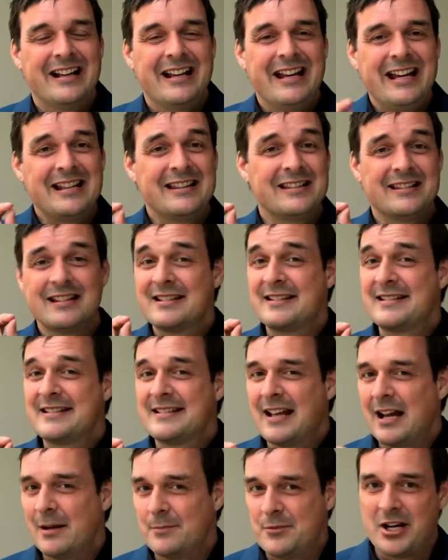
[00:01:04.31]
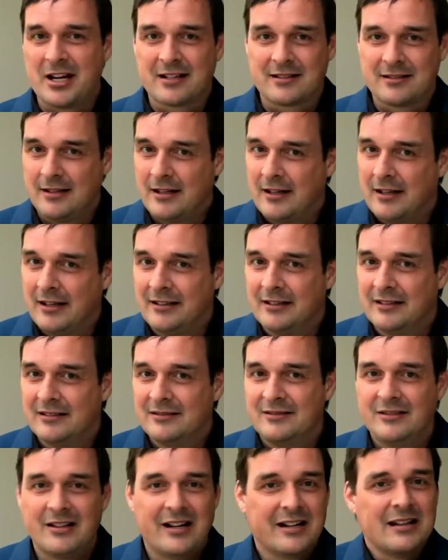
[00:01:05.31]
In the subject line,
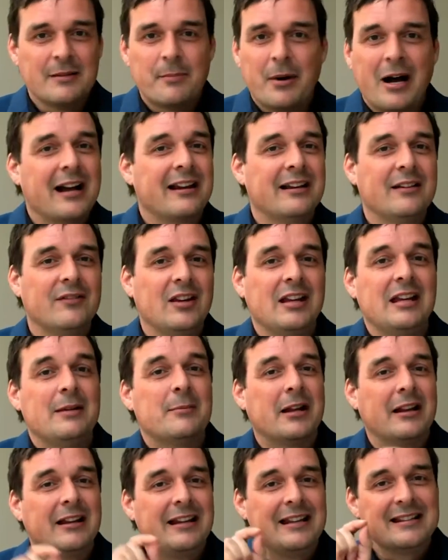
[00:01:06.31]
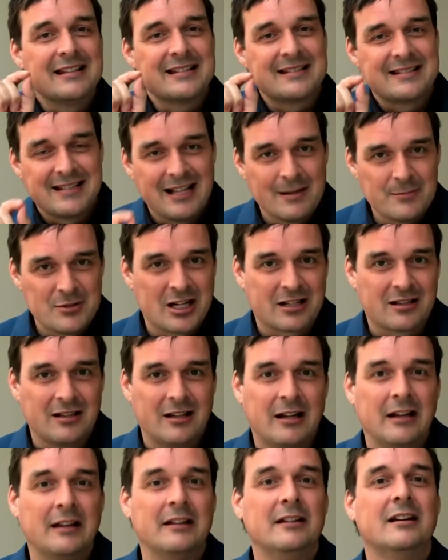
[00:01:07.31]
not in the body of the email, in the subject
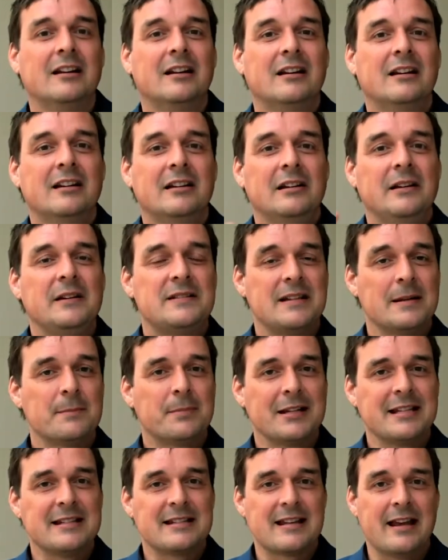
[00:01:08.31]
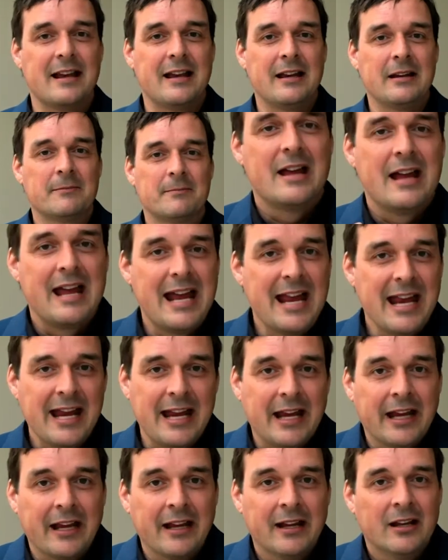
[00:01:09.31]
line, you simply say,
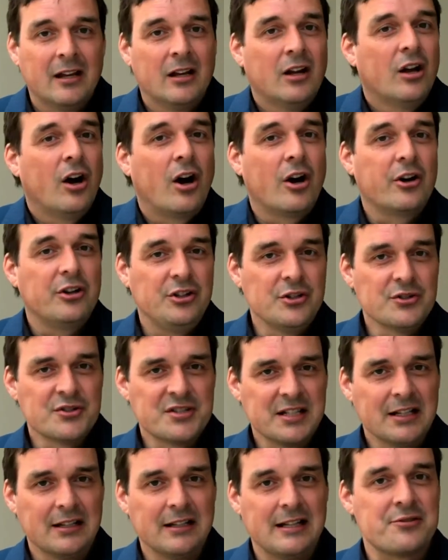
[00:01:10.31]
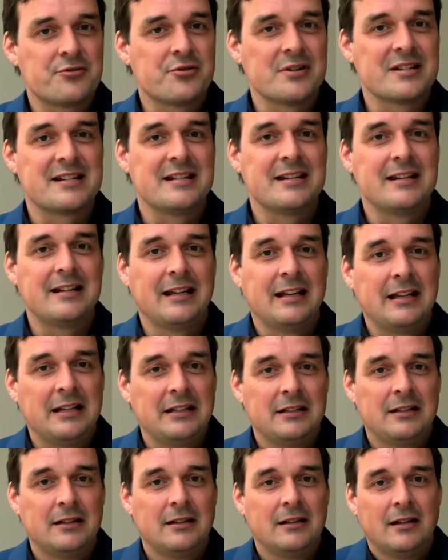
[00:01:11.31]
hey, are you still interested
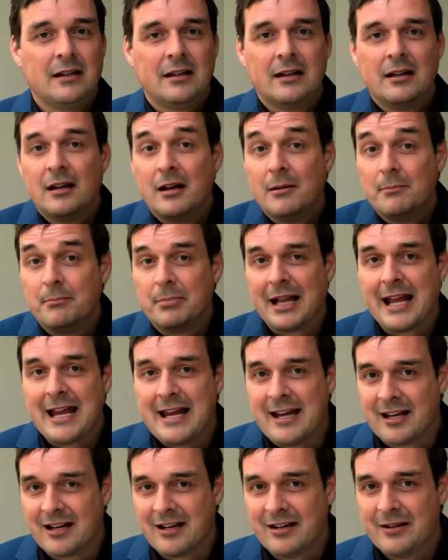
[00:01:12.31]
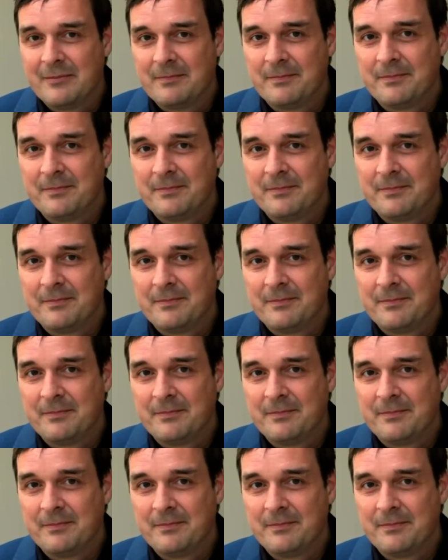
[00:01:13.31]
in blank?